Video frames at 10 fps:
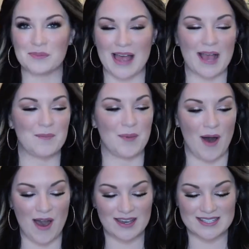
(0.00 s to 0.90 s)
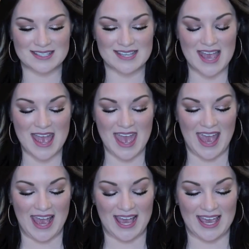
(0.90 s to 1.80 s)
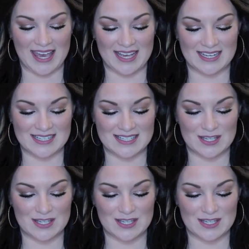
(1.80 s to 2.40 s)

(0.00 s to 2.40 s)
black box. And